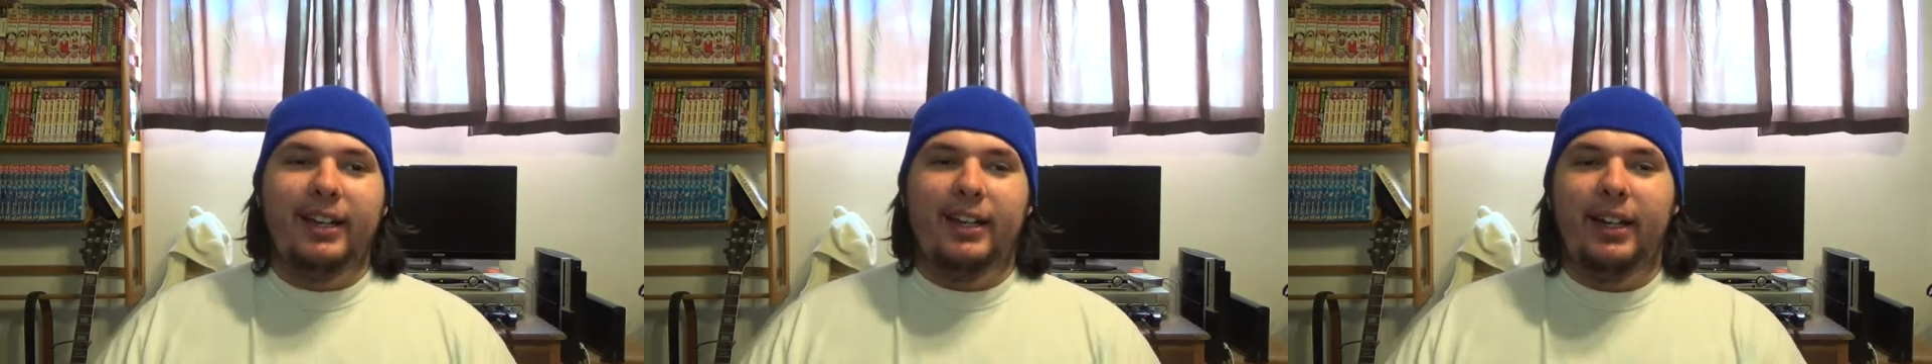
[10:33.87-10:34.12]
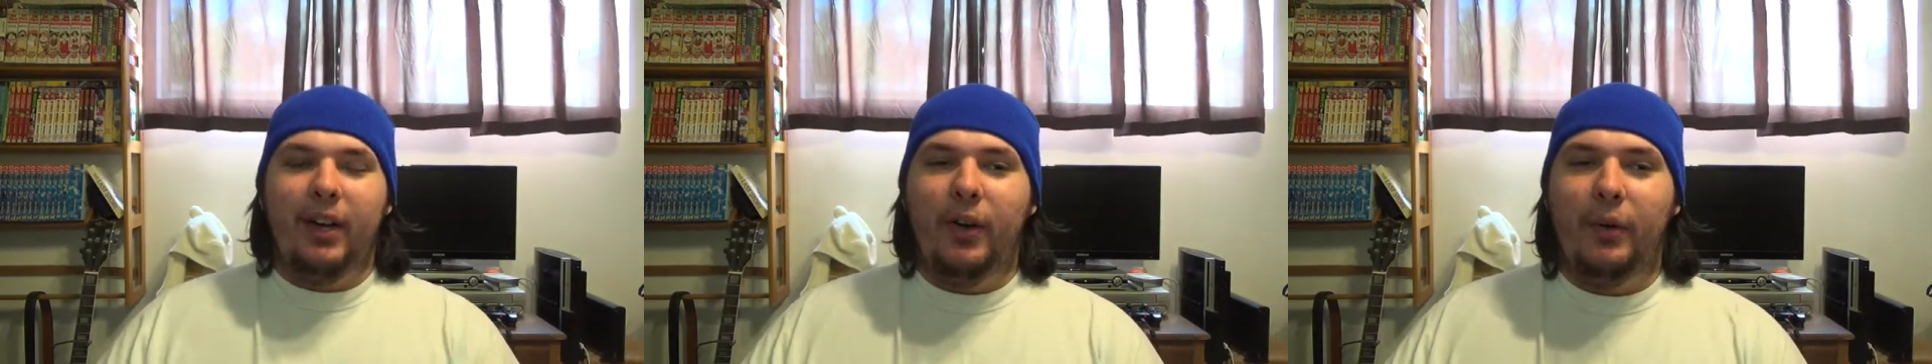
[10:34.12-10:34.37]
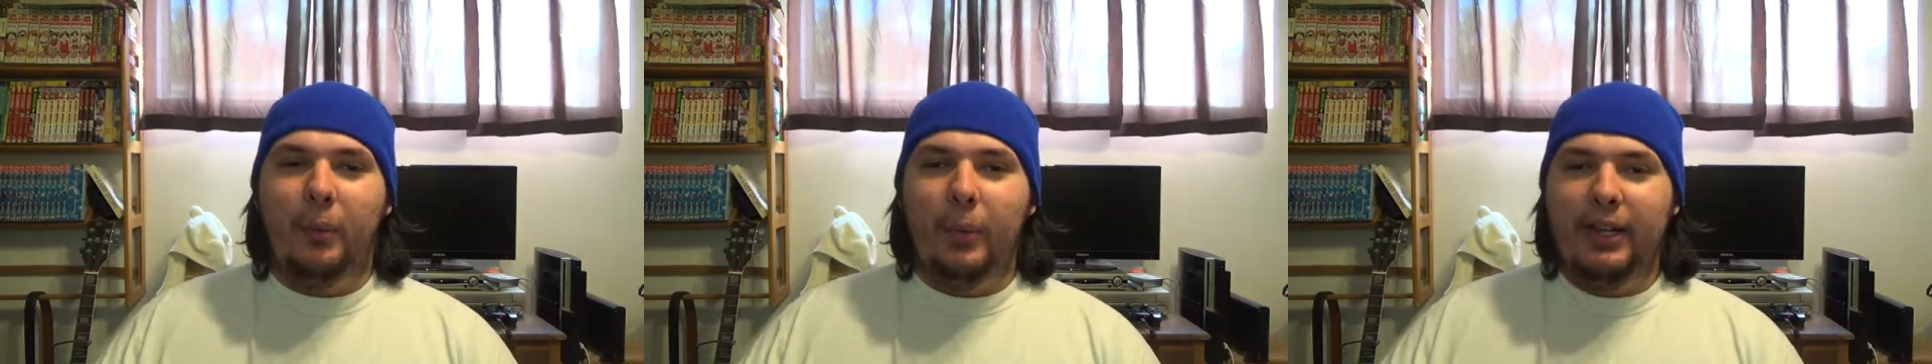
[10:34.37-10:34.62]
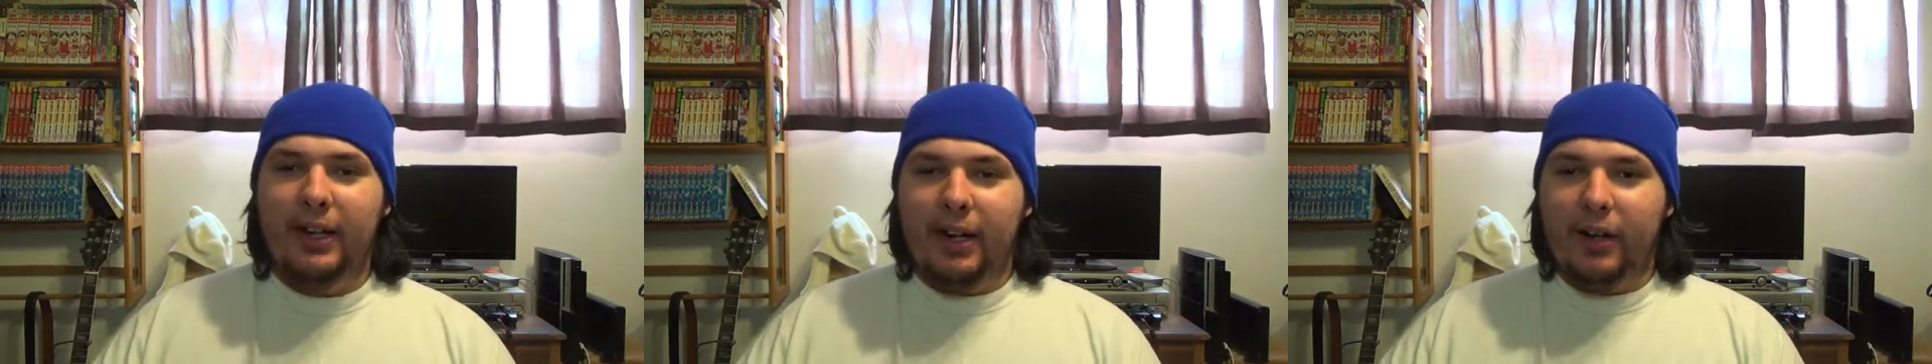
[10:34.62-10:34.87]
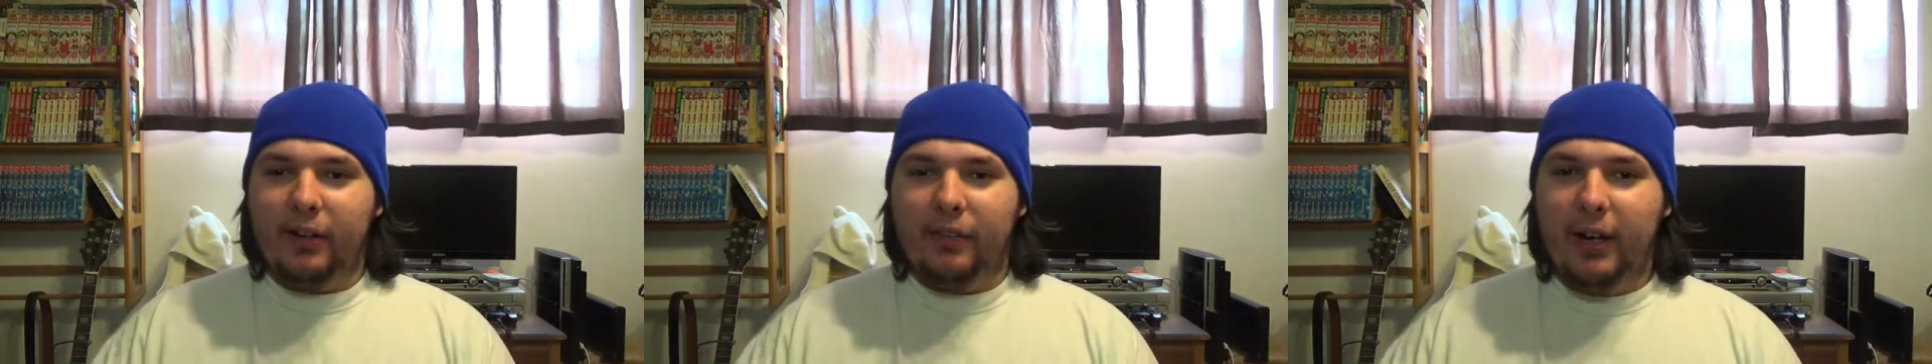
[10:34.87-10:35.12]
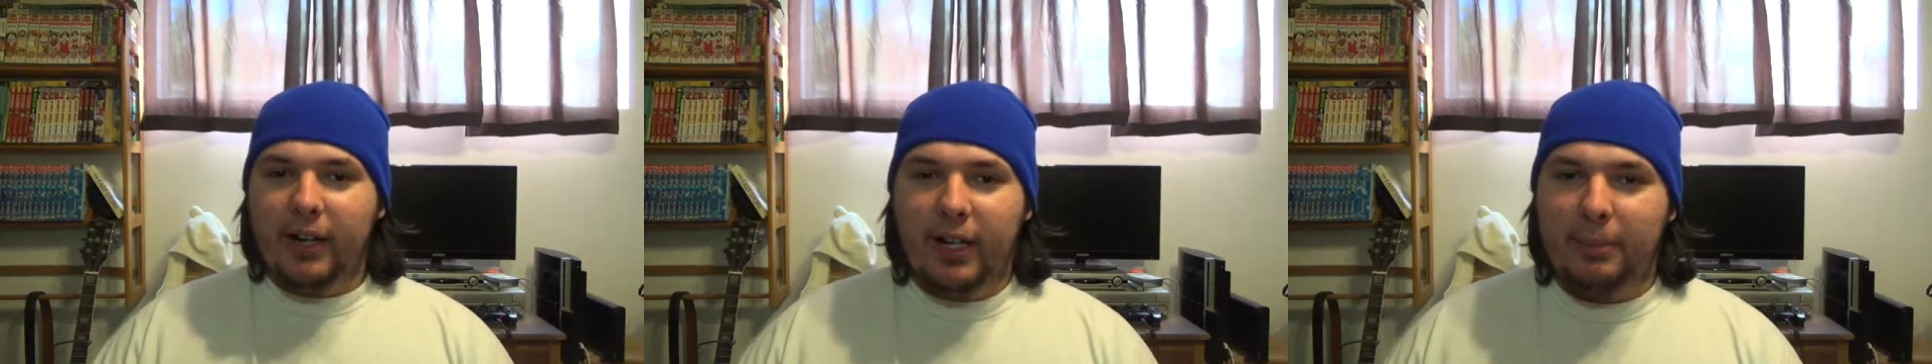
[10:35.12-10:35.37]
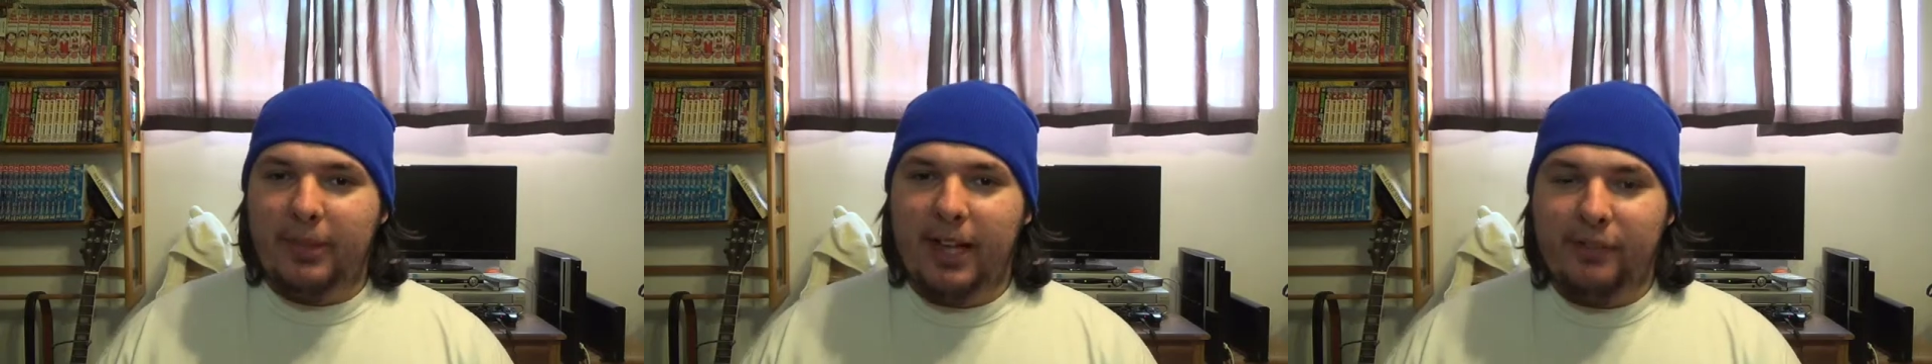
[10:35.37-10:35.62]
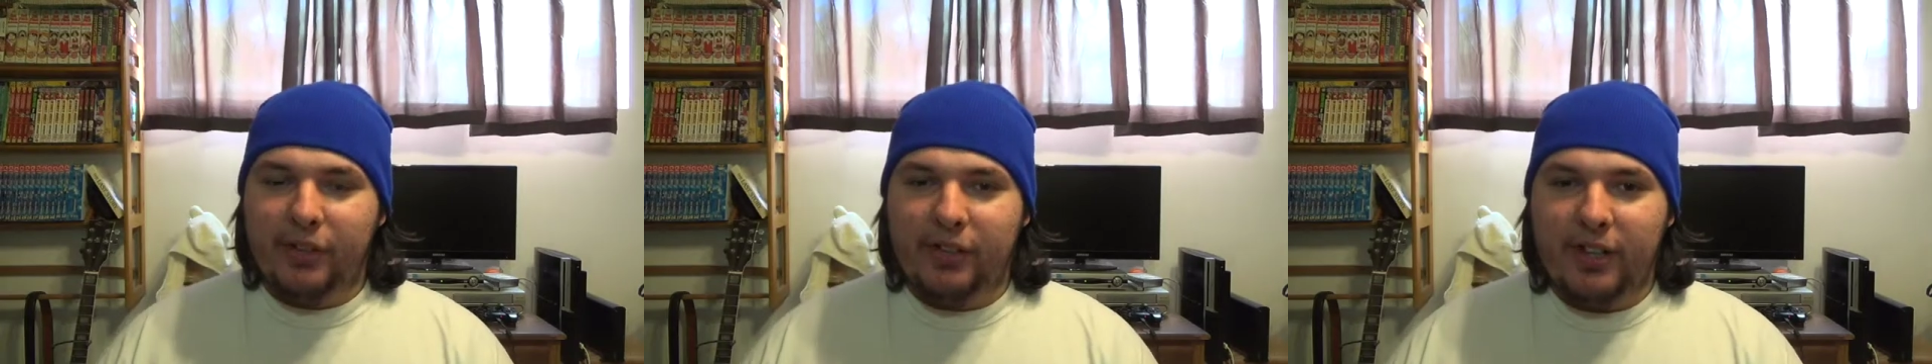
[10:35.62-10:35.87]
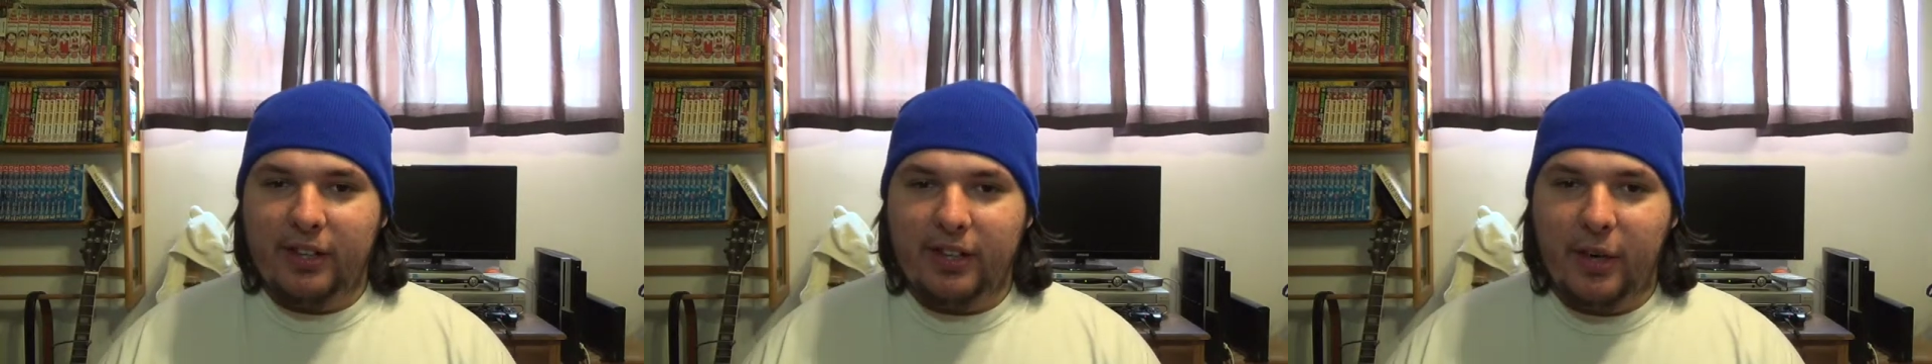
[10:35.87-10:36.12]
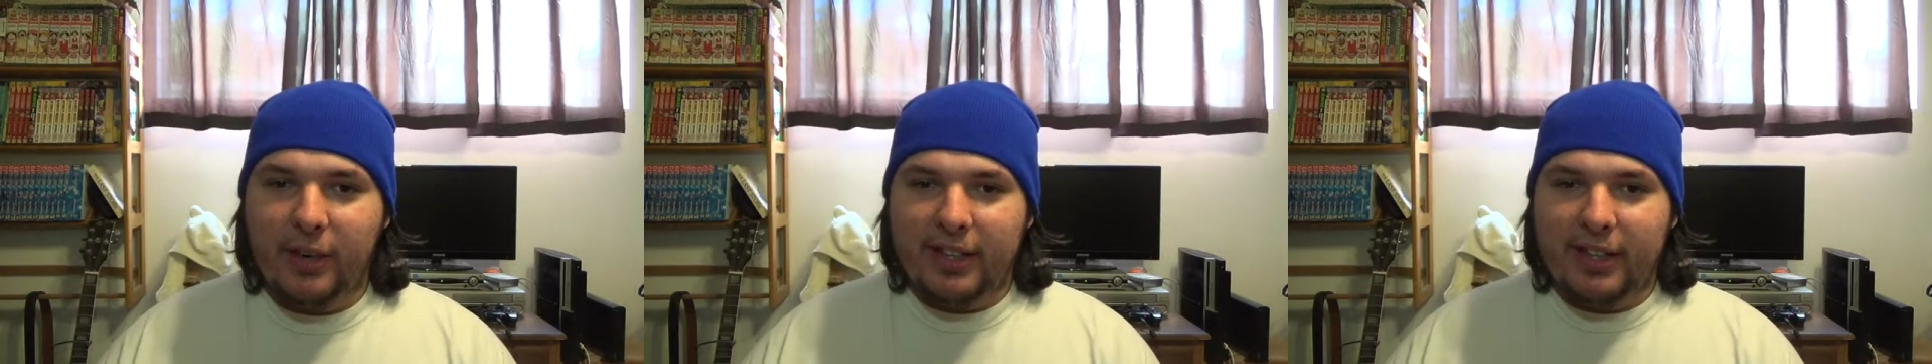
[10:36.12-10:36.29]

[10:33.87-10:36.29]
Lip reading: You know, when they're fucking up San Francisco